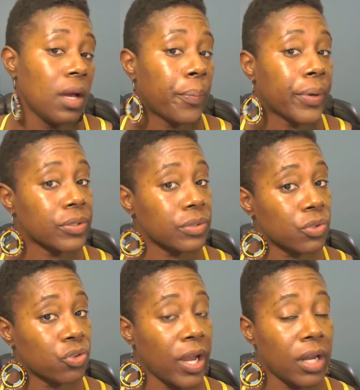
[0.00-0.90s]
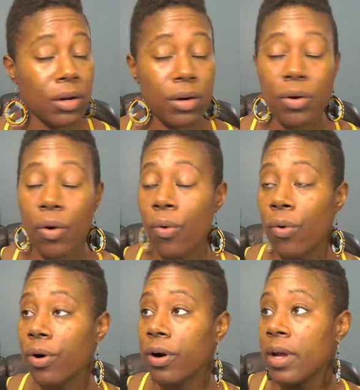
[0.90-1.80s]
personal trainer
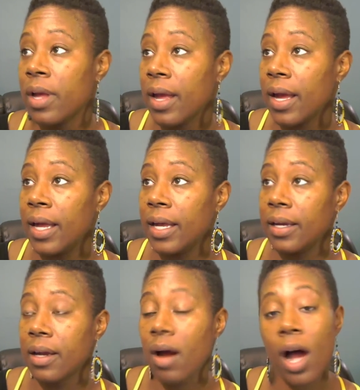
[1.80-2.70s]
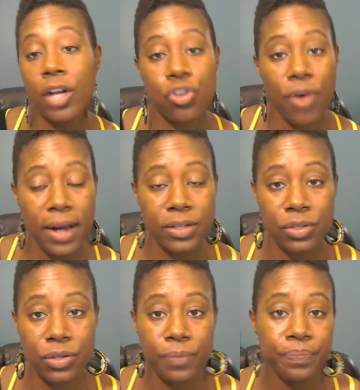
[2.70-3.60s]
or a
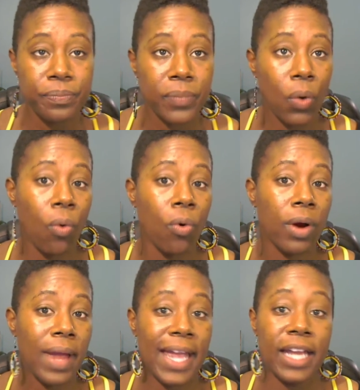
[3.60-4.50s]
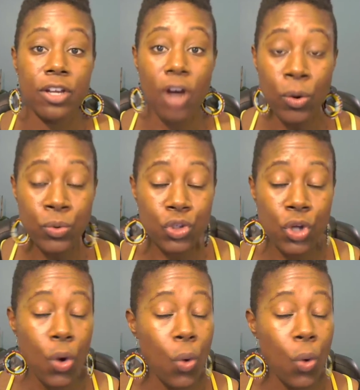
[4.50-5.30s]
contractor or a coach,